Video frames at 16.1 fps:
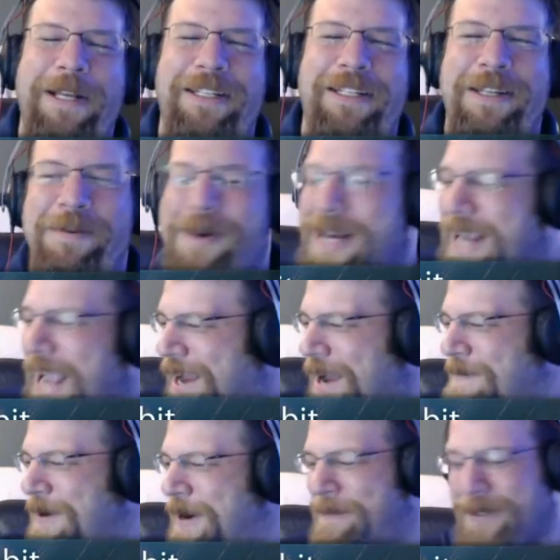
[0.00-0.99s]
Beasley, what do you got
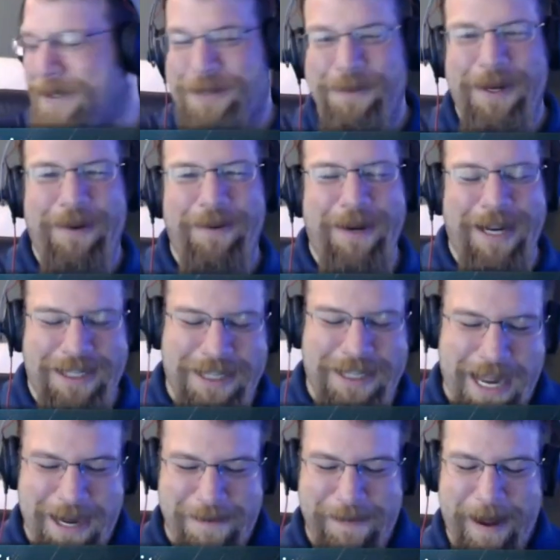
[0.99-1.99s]
coming up this week? What are you
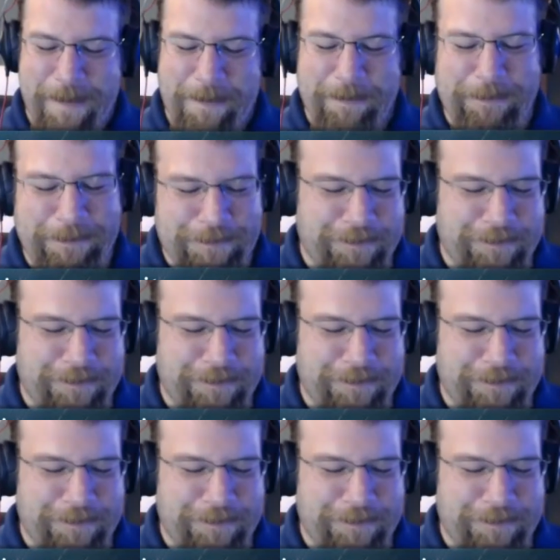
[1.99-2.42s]
excited about?